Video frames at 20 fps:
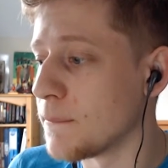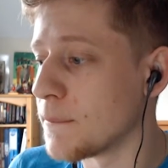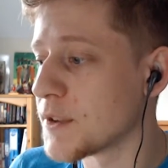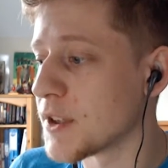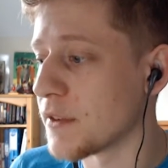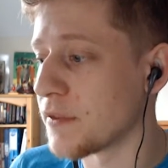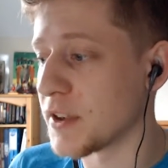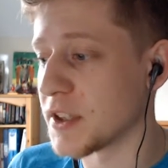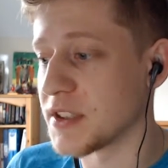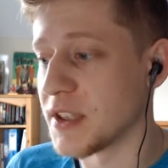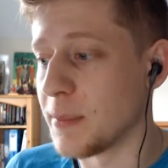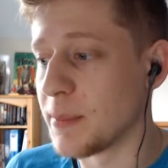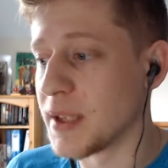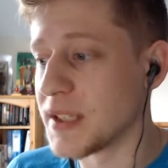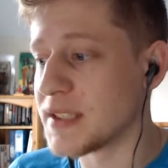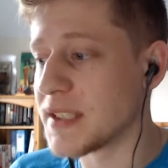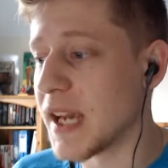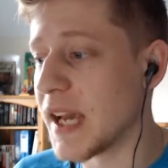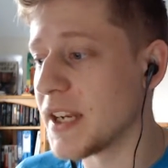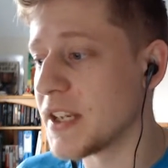So for
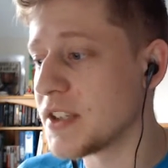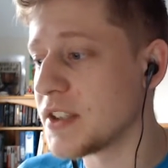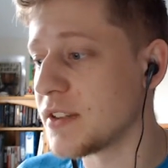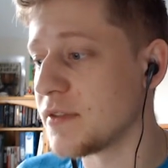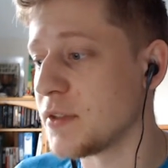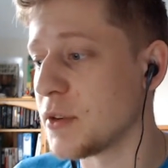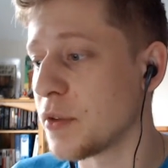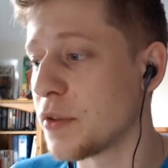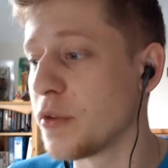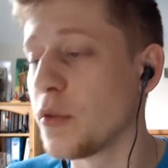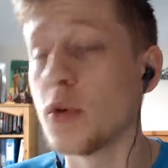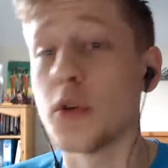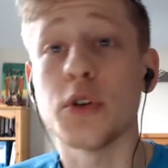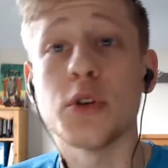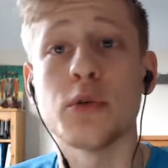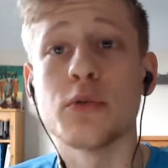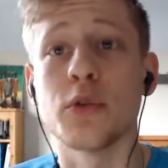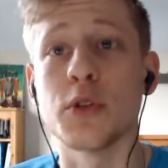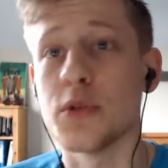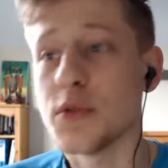example, in tennis, if you thought
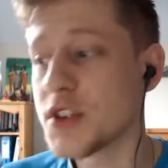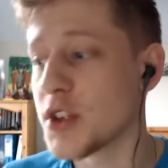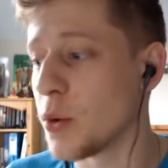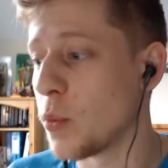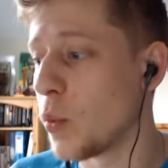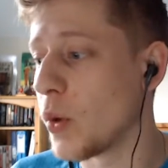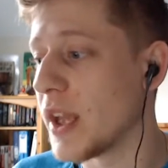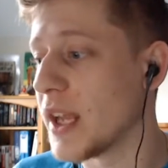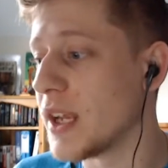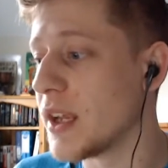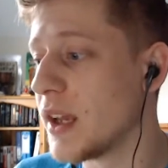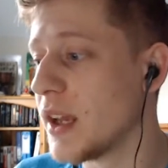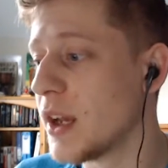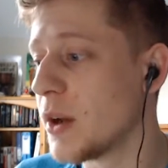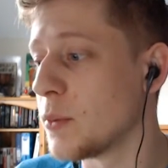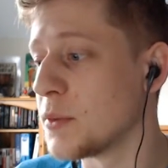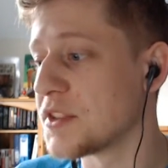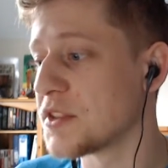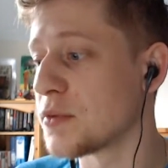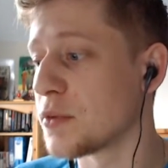your route to win
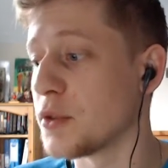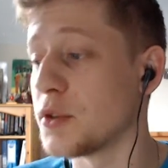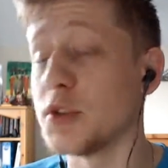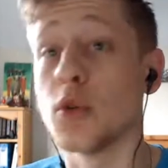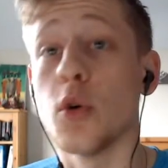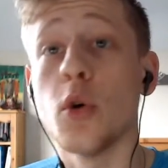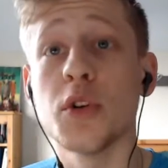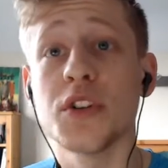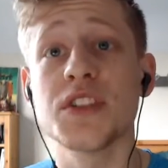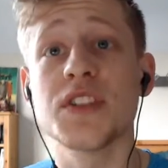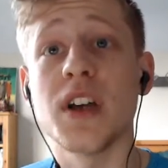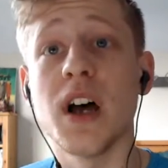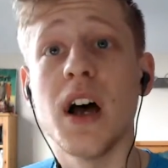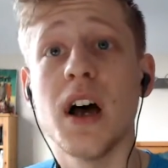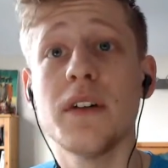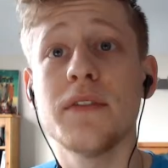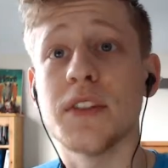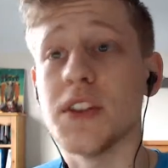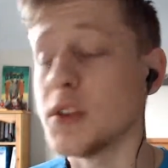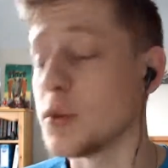was through your
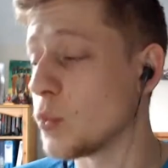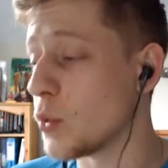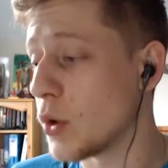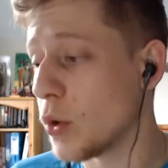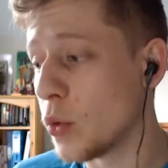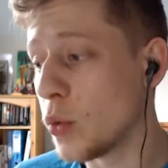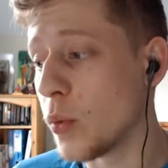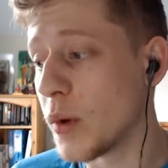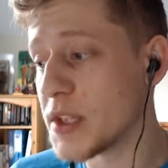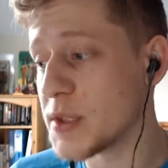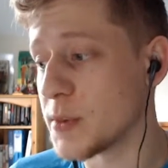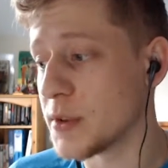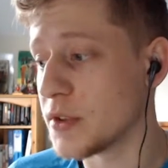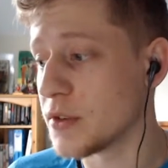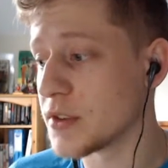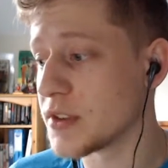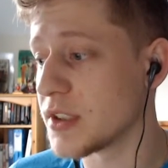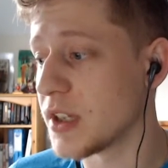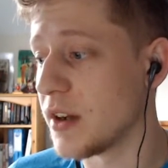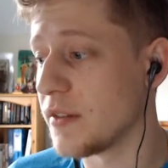serve and you will always win
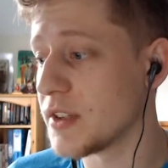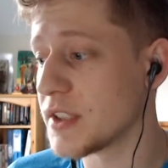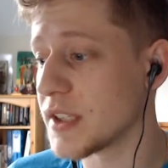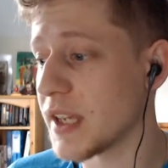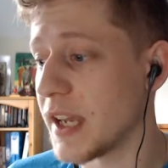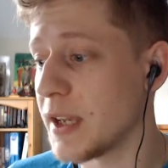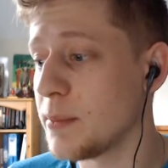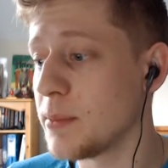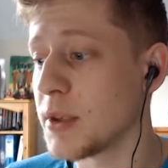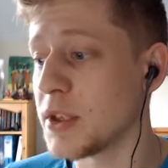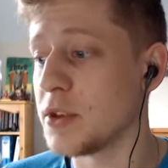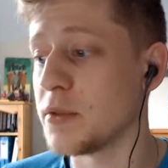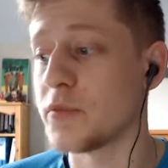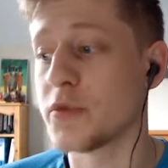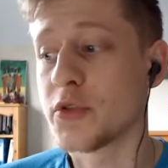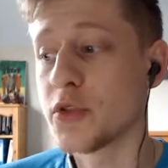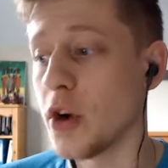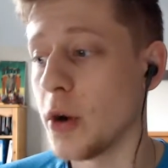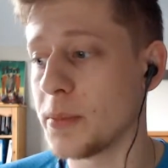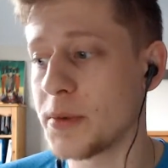your service game, but you
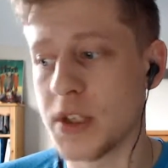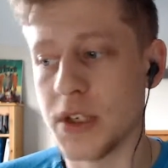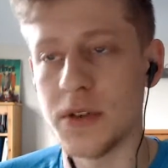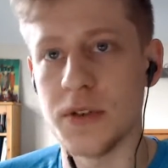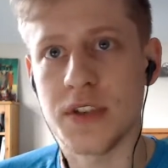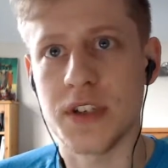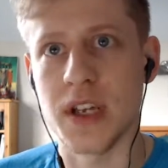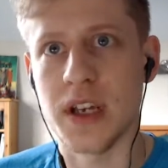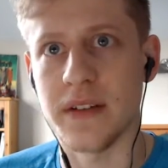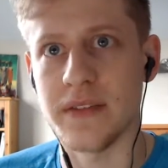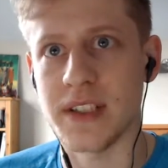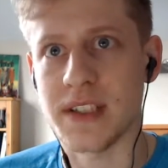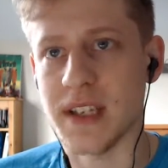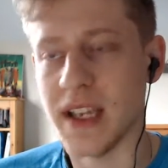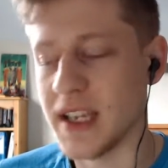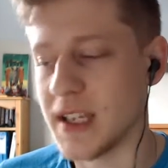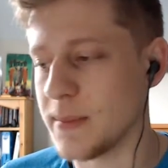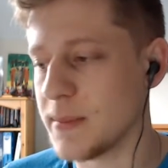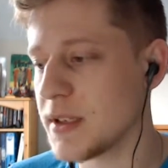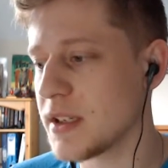drop 2 service
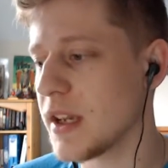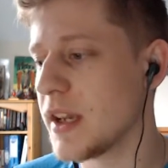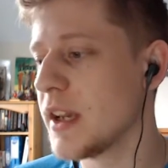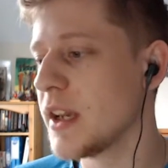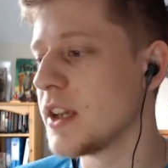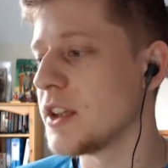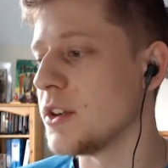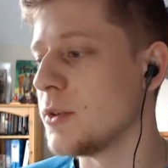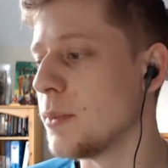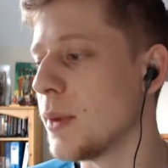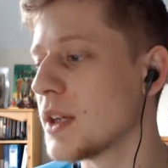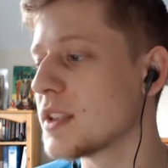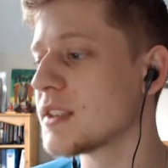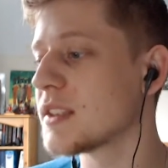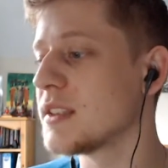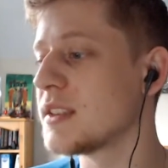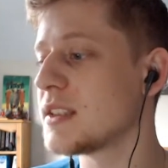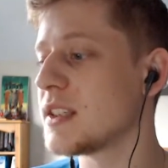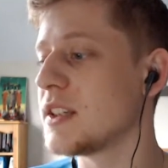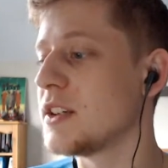games, you
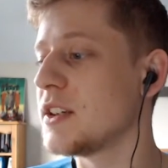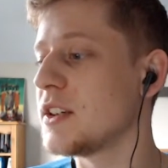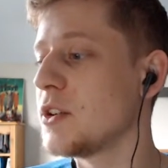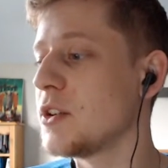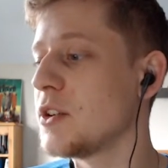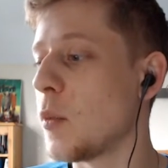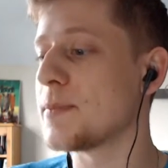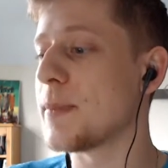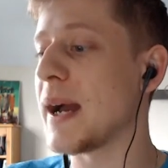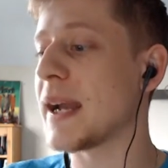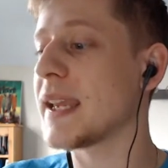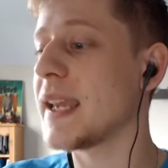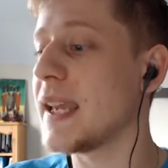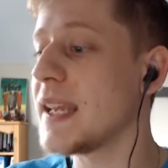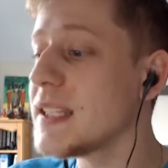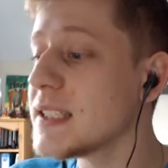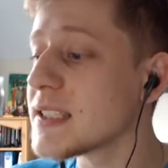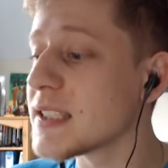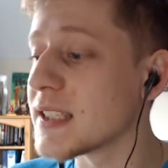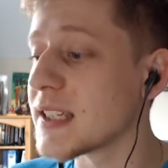must consider your ways back
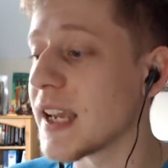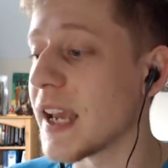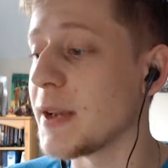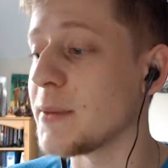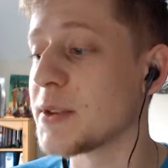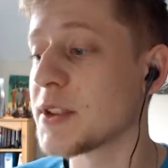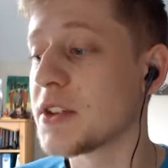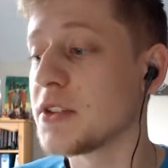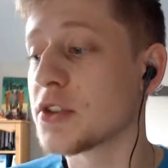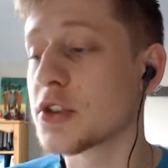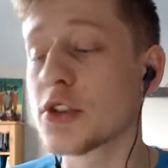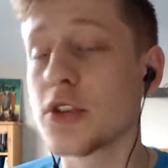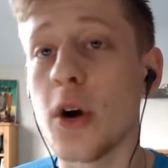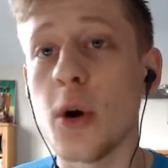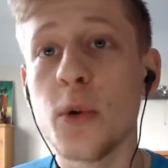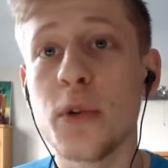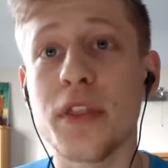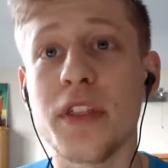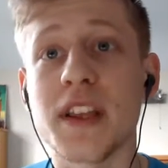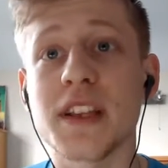into the game to
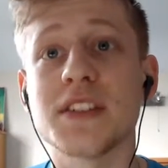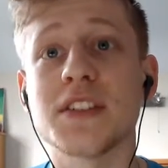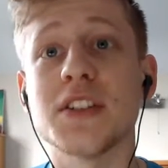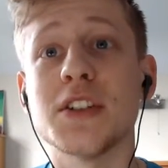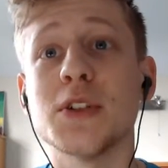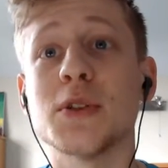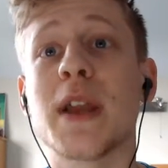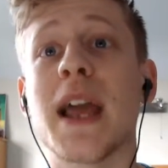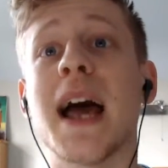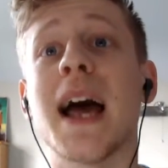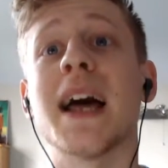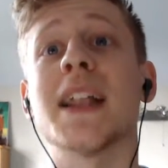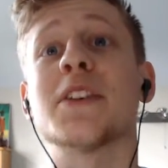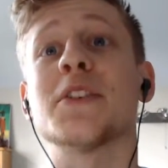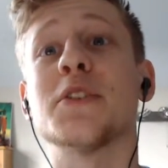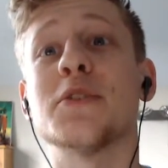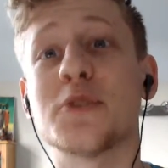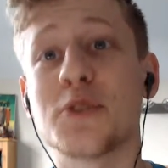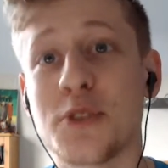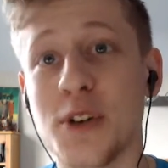control things that you can
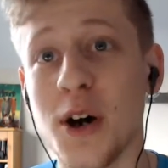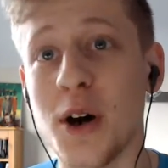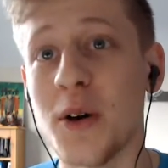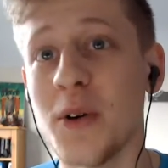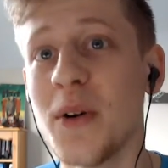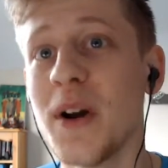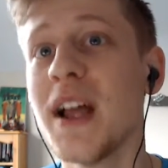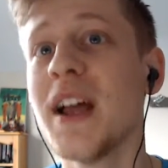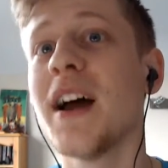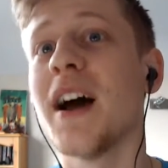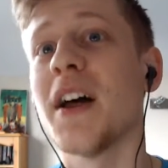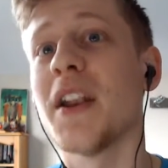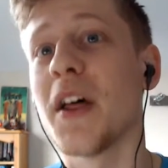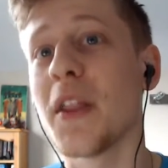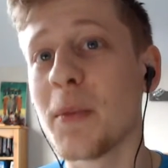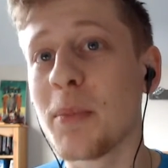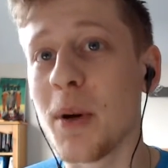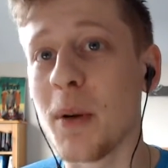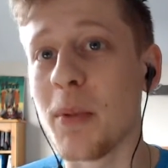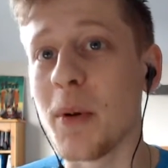control.
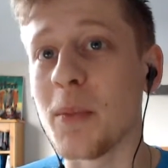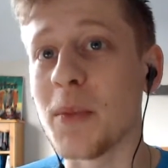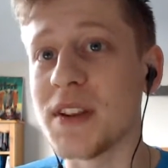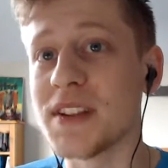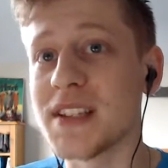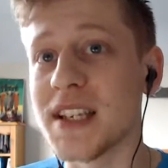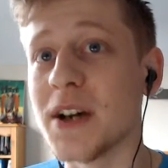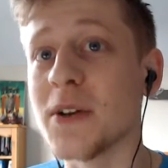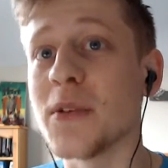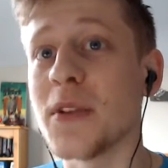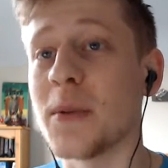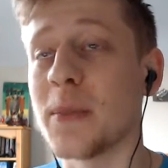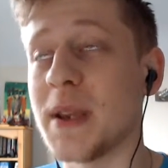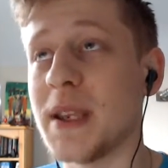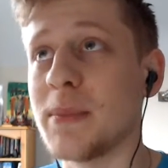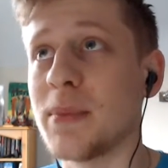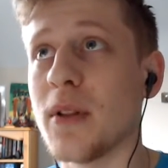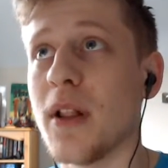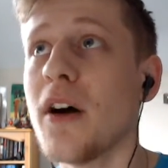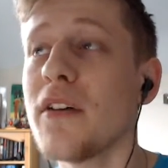Another problem with tilt that
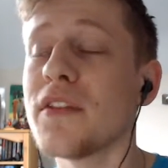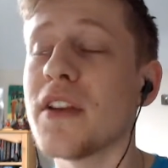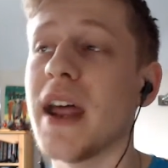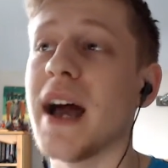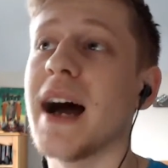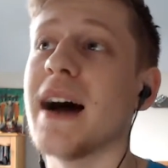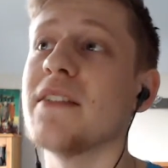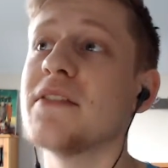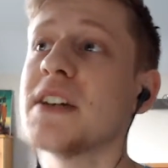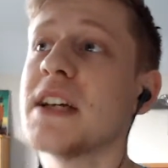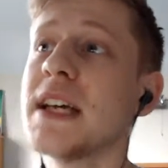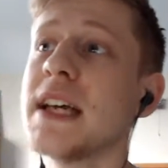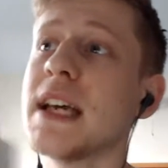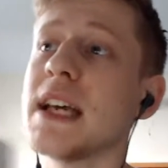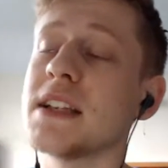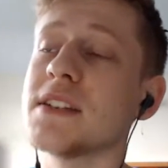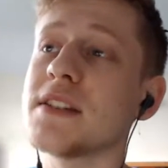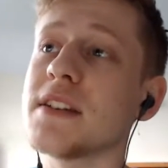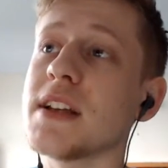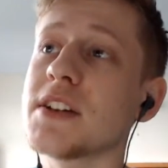people often have
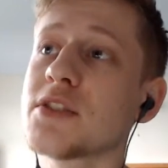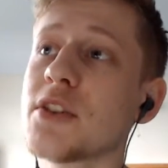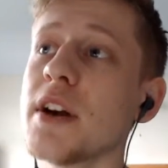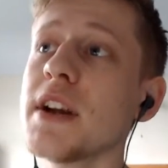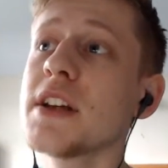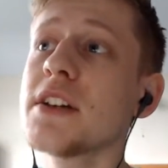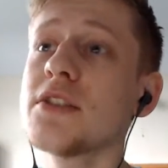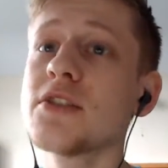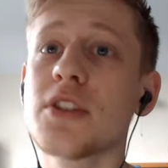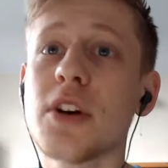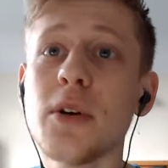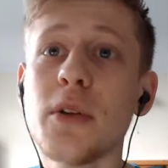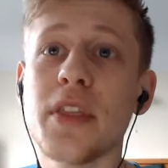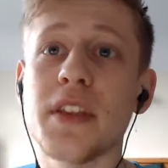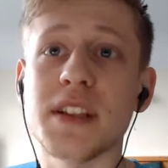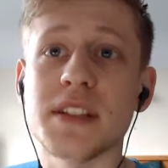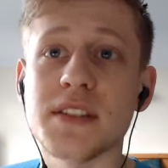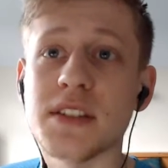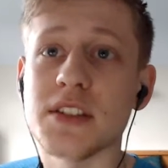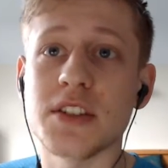is that they're trying to control
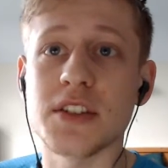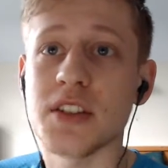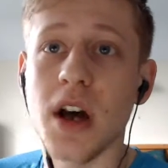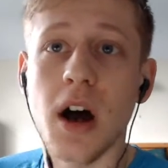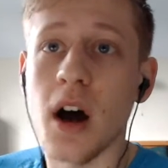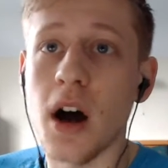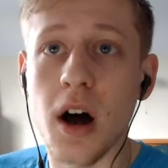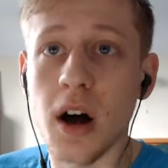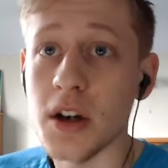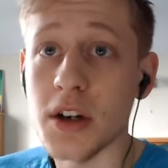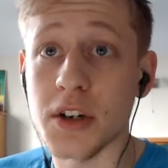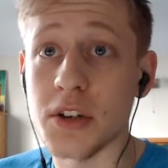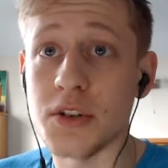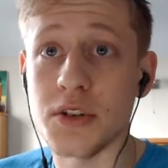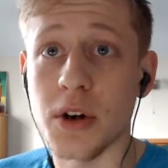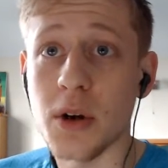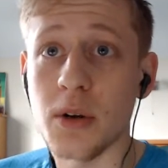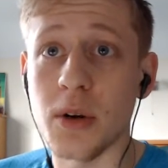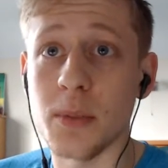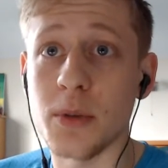things that just are
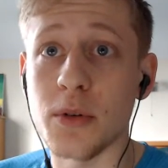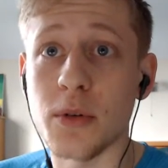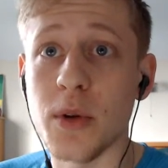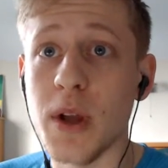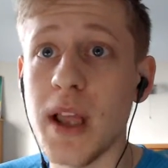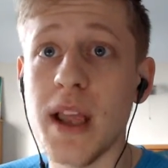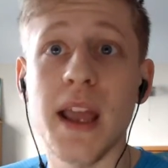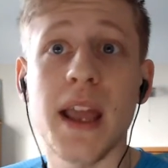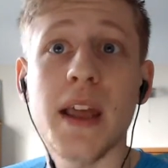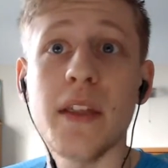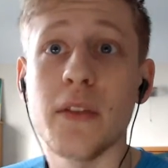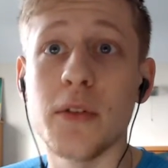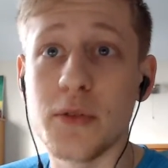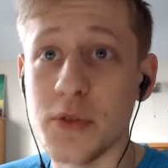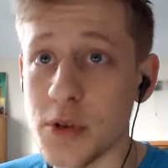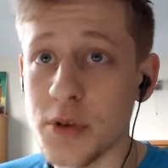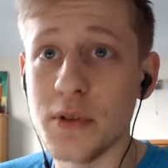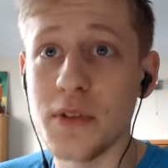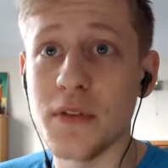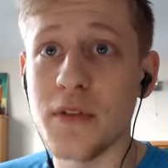uncontrollable. The
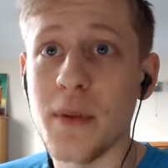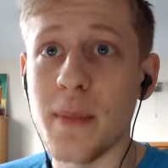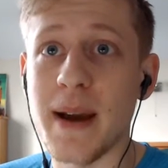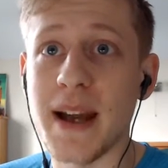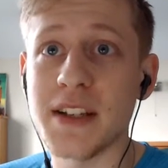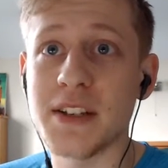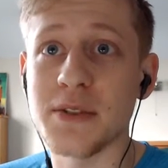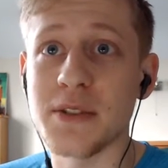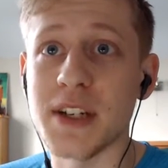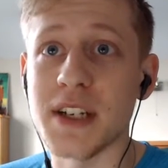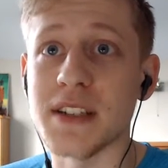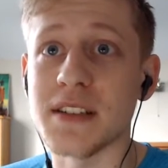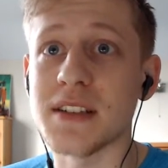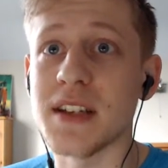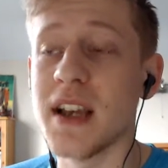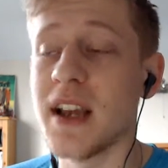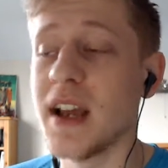truth of the matter is,